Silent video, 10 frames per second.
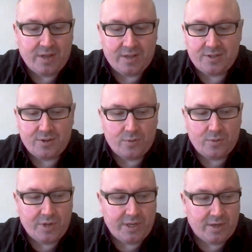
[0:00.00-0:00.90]
And so
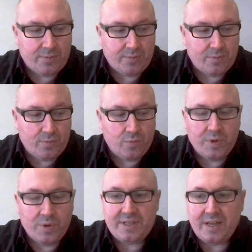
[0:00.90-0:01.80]
we
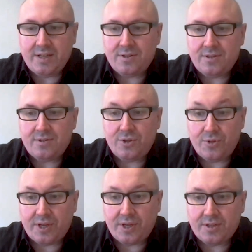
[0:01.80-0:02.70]
did
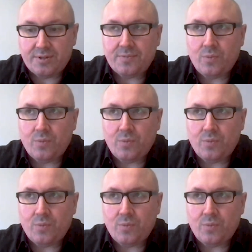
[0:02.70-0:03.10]
two things.